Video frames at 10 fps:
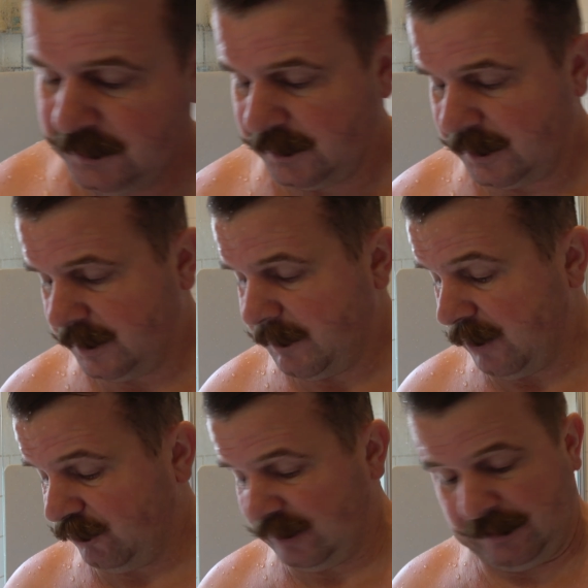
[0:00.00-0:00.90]
the
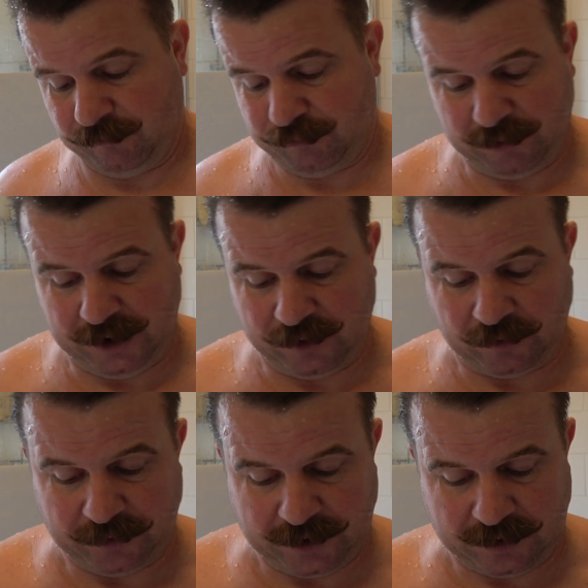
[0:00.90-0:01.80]
metal seemed pretty good
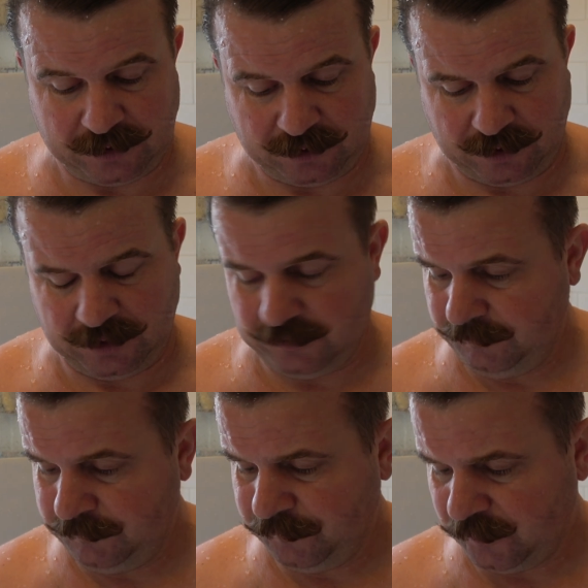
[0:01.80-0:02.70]
on it. Like
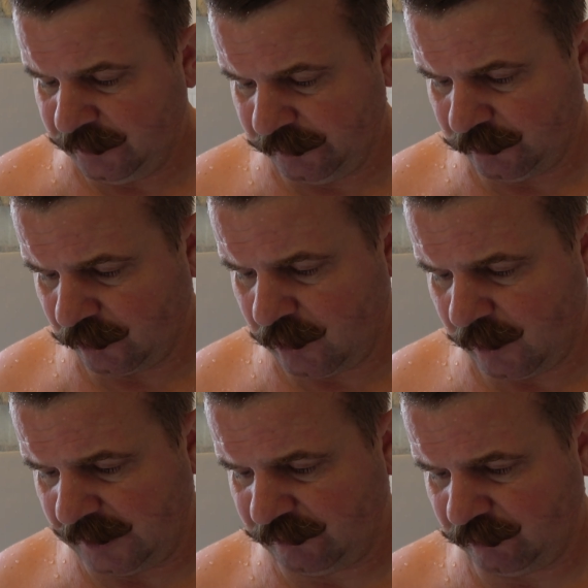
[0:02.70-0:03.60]
not
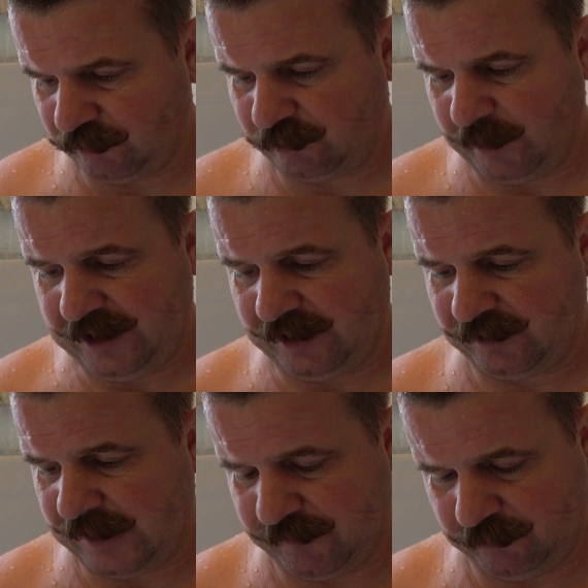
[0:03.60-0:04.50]
quite sort of
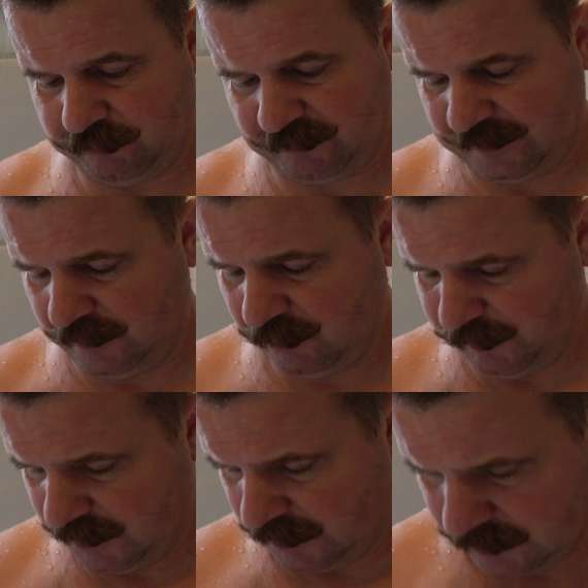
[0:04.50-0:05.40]
Swedish level still, but